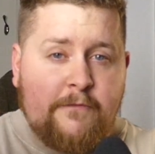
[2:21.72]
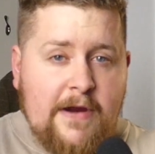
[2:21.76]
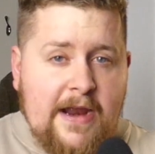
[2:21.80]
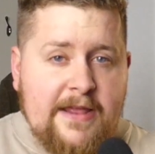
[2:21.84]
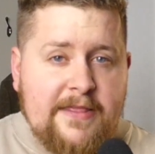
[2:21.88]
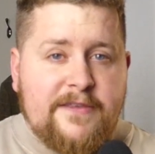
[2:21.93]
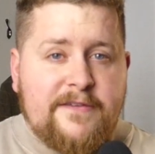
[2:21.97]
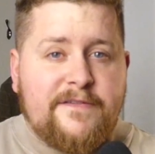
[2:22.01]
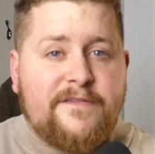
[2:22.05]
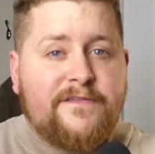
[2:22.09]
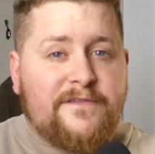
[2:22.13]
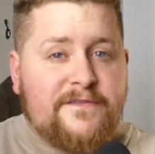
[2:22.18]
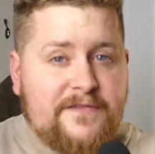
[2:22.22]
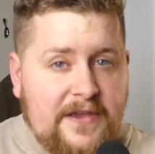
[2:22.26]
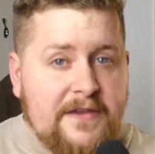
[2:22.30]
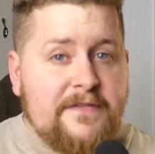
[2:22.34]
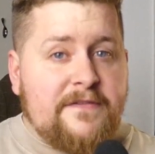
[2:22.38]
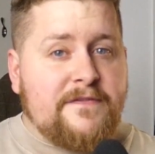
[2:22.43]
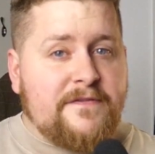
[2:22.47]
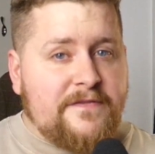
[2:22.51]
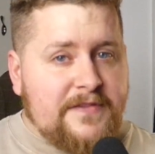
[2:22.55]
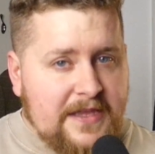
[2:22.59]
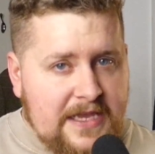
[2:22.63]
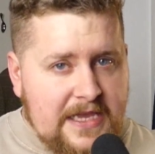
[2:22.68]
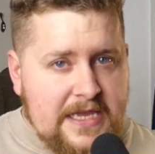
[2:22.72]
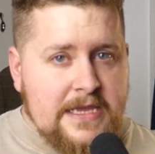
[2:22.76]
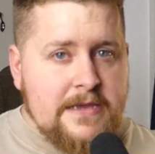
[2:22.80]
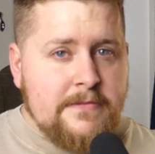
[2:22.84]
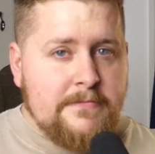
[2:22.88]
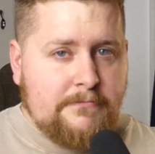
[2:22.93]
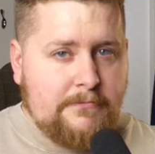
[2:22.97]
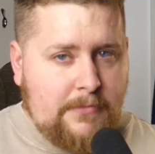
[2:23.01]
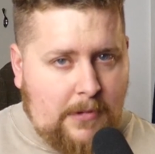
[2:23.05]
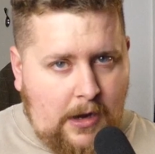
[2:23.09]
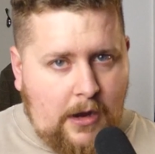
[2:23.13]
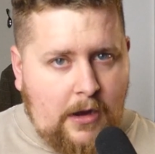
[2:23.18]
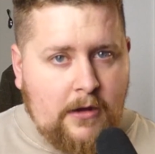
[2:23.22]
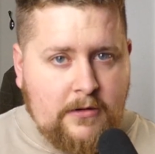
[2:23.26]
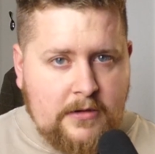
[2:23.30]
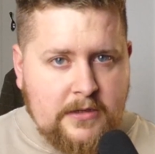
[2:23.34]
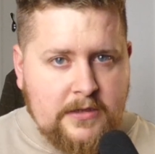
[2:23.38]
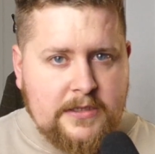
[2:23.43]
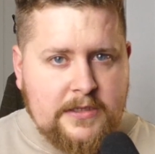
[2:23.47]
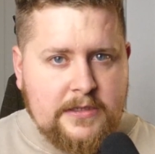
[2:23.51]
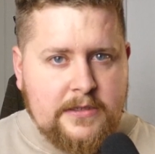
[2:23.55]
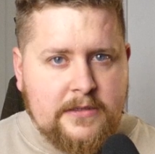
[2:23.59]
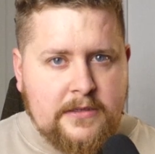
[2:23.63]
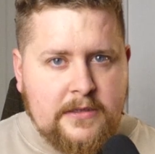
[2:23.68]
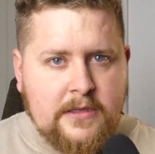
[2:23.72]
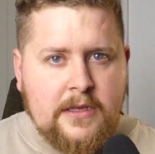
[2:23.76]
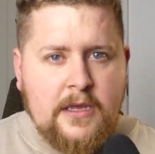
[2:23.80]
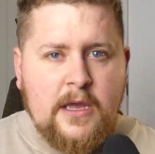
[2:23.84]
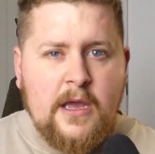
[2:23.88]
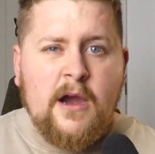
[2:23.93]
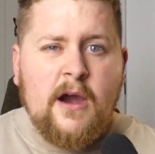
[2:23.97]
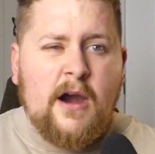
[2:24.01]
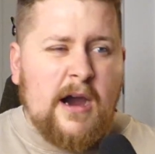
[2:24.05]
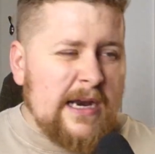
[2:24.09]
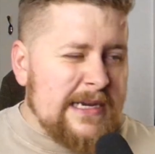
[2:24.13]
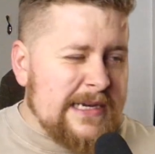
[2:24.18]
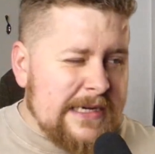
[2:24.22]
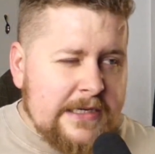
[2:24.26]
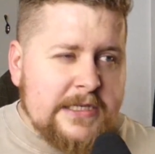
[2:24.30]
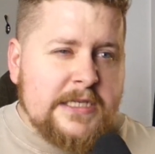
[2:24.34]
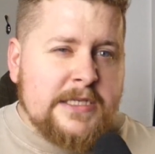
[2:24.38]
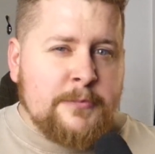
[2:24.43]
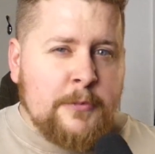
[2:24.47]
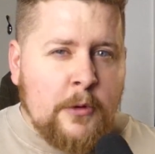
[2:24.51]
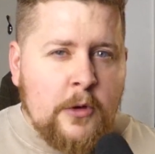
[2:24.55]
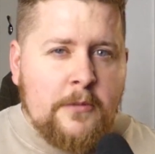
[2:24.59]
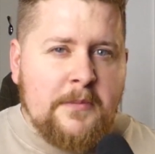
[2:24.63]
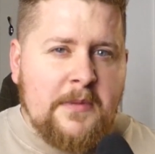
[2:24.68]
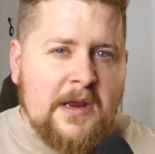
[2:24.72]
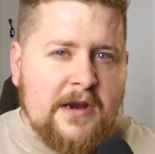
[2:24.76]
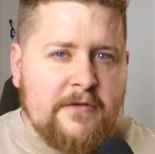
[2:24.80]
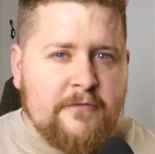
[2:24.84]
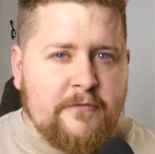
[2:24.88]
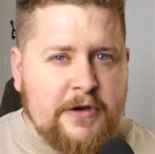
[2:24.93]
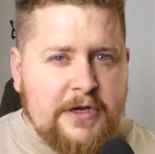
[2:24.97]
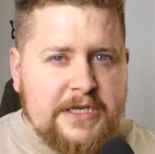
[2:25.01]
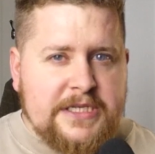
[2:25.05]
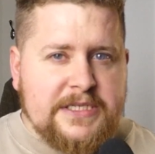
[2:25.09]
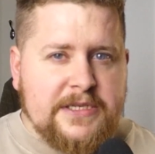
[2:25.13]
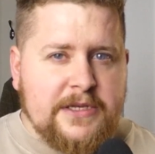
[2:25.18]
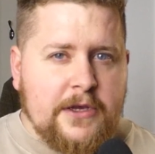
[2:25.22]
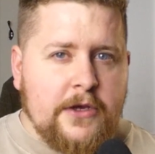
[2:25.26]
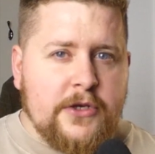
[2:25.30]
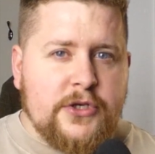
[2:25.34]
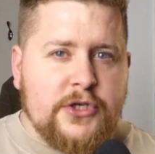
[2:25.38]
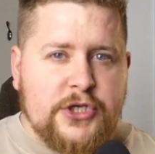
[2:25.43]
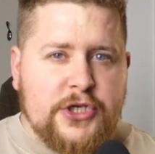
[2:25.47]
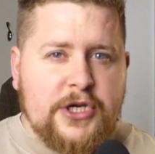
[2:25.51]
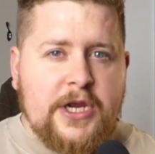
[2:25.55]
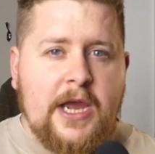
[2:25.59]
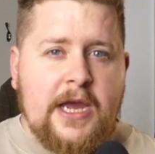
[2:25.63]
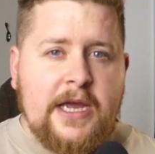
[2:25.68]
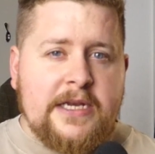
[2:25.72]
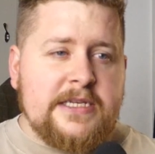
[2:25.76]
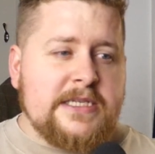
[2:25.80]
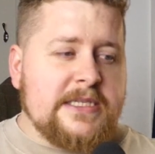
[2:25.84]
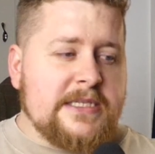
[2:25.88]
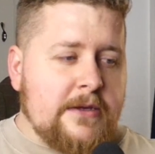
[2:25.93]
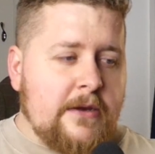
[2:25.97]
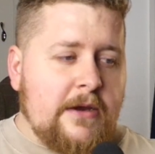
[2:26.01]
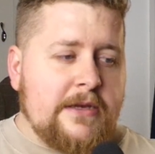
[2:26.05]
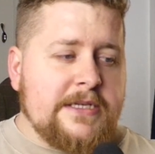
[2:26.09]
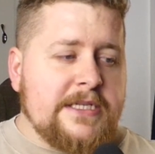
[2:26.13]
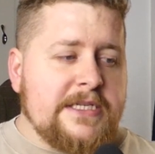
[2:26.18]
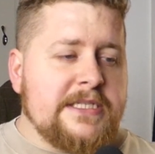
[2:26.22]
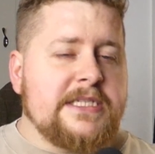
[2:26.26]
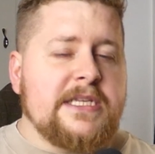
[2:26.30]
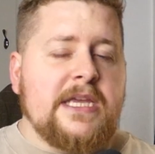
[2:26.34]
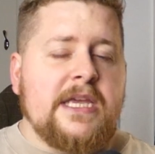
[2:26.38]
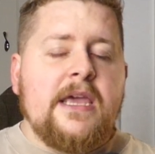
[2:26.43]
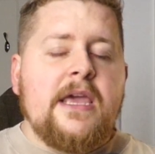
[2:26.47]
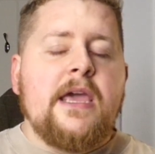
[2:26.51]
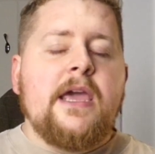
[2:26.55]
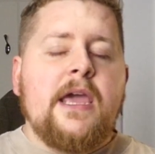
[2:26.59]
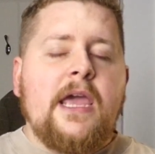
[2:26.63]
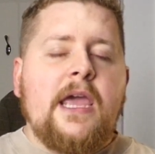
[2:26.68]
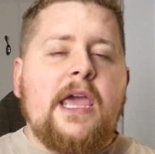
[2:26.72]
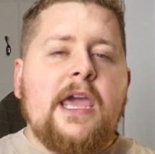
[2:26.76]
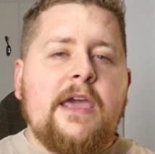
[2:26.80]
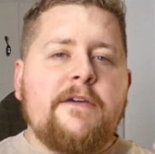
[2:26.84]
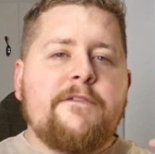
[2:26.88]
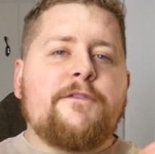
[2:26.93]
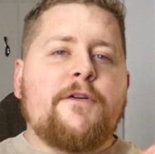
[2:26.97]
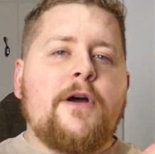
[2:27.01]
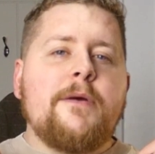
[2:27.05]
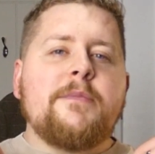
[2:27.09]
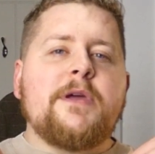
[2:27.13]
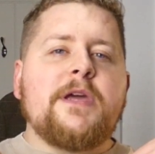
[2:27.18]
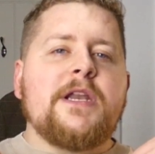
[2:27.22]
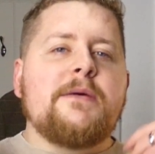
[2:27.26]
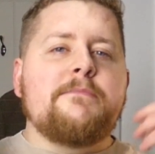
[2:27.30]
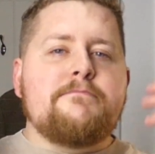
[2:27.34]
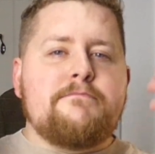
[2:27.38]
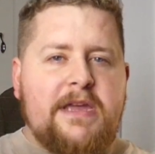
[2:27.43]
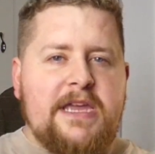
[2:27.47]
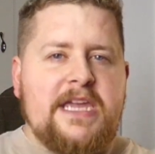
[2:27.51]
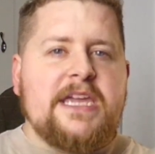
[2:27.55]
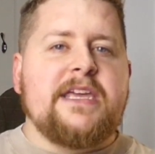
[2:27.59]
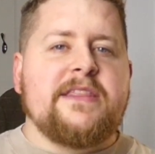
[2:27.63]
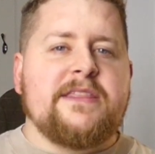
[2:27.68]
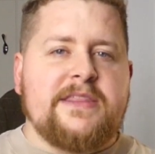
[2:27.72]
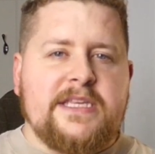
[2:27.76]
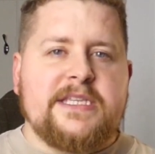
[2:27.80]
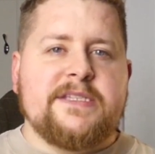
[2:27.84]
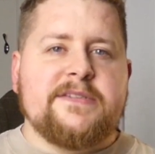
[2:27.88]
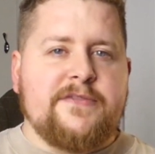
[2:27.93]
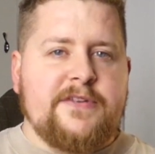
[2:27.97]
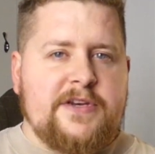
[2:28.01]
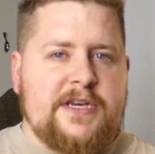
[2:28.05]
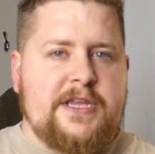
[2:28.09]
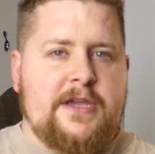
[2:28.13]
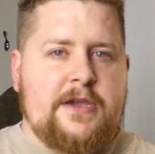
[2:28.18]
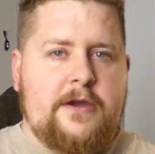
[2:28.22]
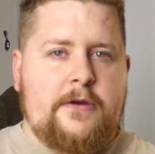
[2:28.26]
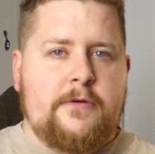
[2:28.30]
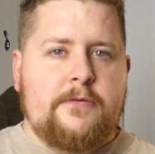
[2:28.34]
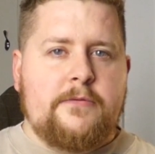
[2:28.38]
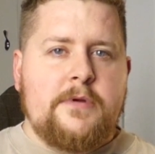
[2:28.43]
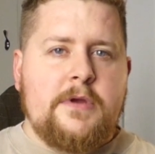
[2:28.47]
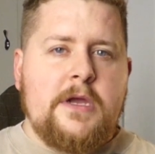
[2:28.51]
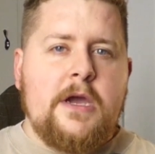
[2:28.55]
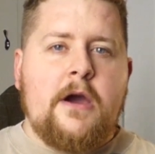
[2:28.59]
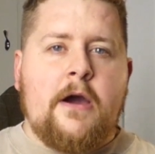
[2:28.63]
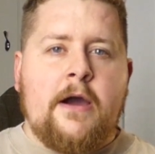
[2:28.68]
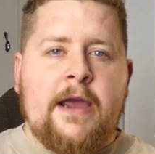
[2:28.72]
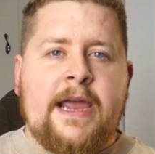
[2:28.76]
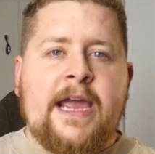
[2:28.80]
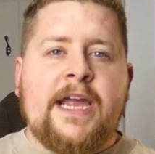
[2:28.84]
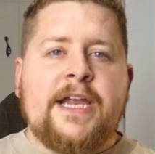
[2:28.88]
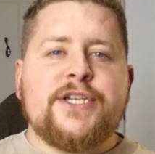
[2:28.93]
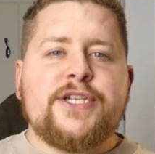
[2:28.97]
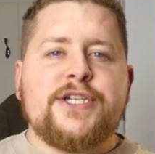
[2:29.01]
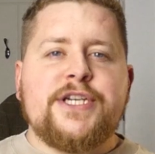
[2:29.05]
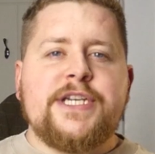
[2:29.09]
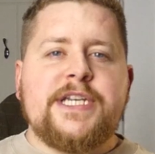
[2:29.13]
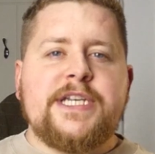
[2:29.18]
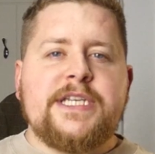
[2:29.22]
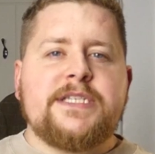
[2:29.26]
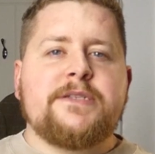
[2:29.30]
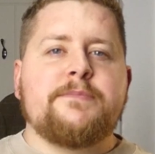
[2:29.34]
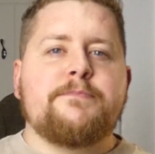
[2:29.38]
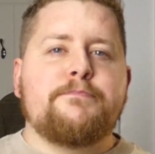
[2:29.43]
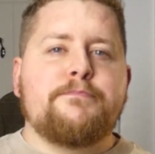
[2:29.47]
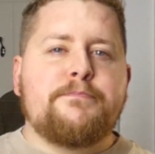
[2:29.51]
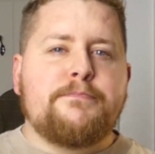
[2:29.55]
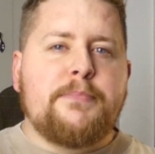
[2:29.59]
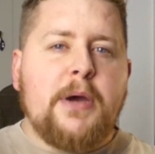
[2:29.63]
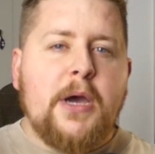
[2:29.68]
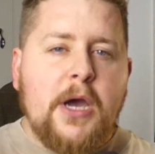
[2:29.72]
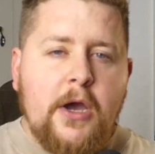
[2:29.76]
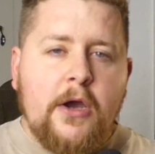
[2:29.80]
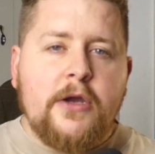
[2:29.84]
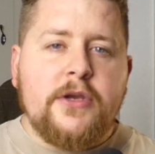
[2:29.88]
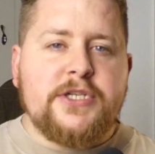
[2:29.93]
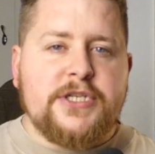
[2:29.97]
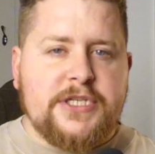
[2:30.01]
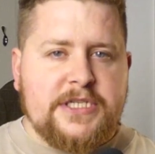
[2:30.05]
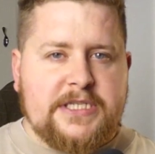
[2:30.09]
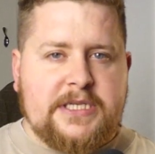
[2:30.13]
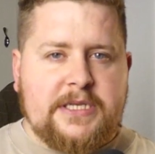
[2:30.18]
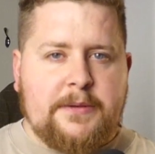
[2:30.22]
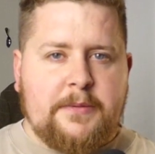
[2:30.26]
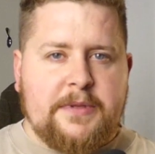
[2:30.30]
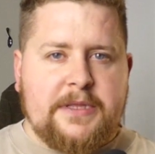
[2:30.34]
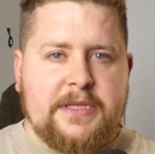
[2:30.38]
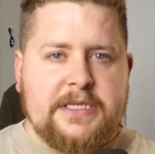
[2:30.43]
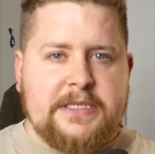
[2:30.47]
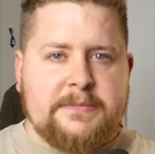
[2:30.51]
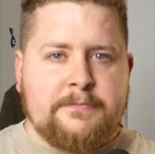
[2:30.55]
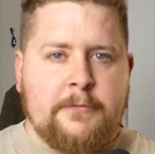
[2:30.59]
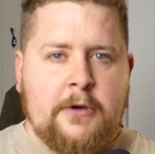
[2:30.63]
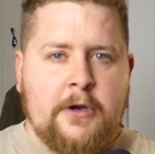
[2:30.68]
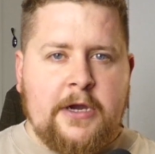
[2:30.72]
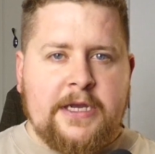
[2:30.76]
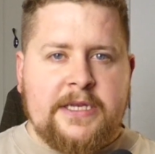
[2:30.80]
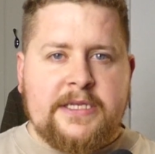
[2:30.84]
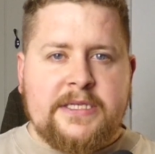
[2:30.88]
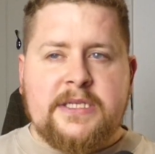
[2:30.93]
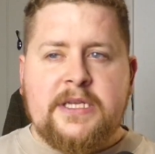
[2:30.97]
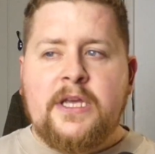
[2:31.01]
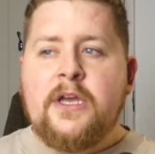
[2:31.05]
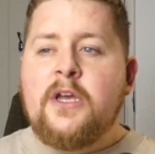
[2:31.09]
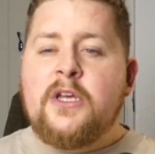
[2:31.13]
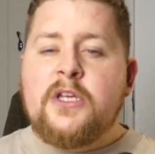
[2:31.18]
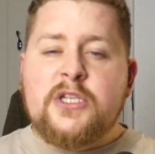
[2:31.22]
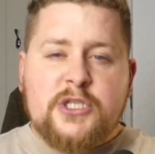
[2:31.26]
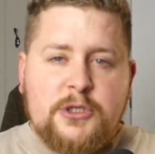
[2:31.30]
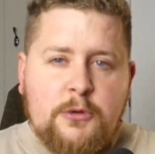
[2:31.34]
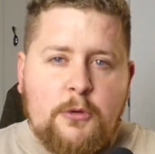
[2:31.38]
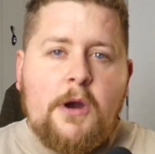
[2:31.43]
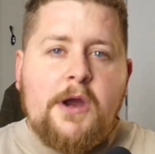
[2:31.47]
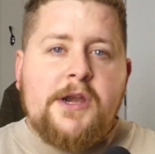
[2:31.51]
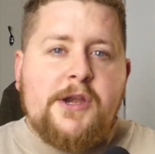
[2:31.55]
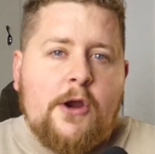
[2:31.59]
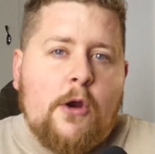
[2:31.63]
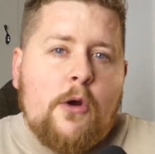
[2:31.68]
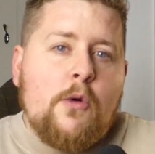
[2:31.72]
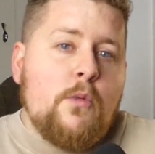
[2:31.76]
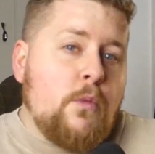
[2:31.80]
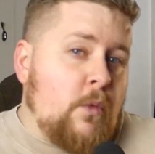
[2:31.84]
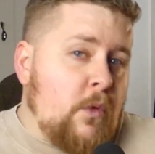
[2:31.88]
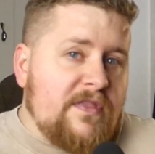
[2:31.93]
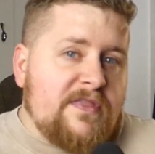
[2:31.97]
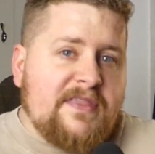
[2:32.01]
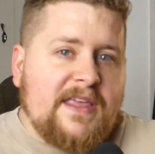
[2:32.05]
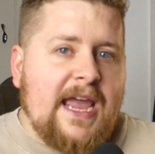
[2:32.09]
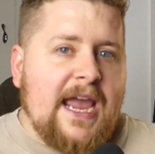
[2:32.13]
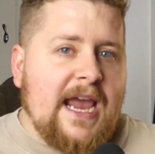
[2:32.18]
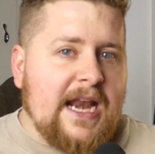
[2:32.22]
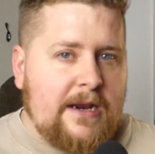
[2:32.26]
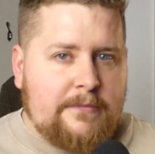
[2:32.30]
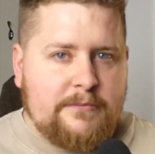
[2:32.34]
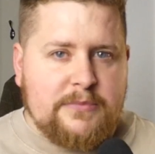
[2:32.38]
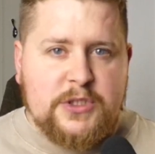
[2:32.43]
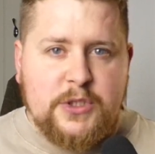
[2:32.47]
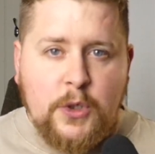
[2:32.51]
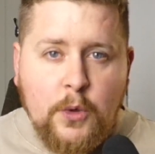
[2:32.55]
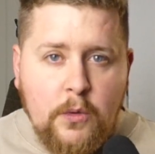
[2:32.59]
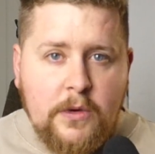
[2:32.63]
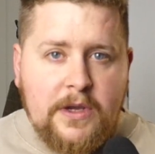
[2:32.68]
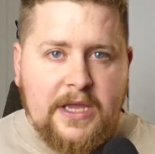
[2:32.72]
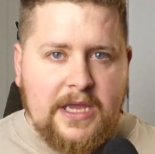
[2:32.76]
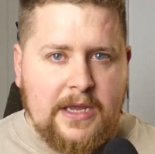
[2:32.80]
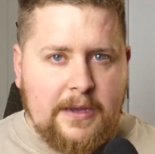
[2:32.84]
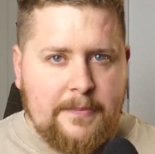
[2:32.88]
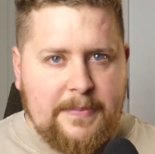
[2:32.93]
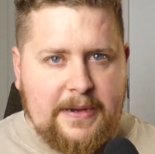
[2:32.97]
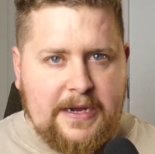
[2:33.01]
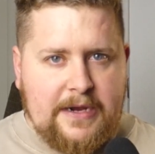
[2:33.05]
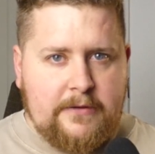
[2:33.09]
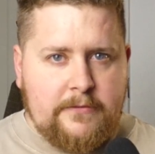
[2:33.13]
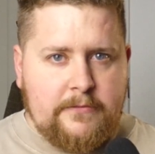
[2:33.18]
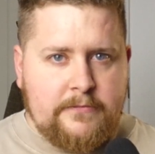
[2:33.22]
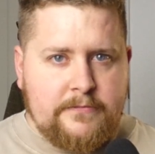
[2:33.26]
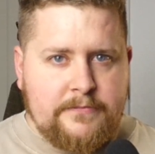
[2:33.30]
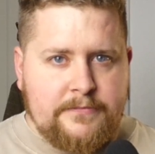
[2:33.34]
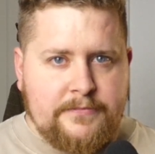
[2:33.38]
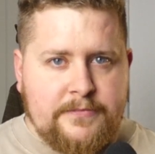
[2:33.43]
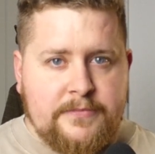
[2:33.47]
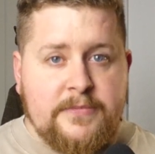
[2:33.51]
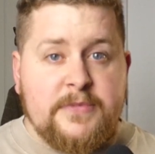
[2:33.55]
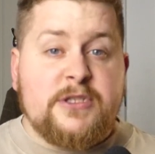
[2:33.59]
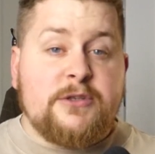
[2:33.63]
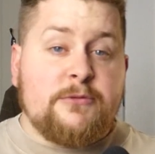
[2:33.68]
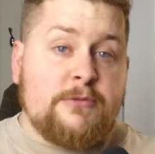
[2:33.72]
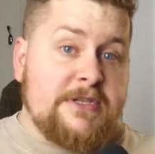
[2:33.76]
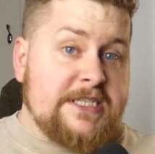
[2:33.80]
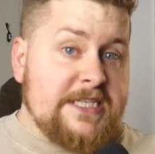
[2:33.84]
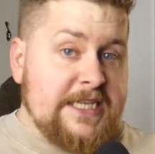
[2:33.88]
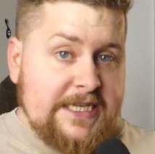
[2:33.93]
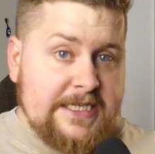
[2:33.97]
around the 50 mark, I did a small amount of research and decided if I'm going to make this video, I actually need to purchase some of these mice so I know what the hell I'm talking about. So I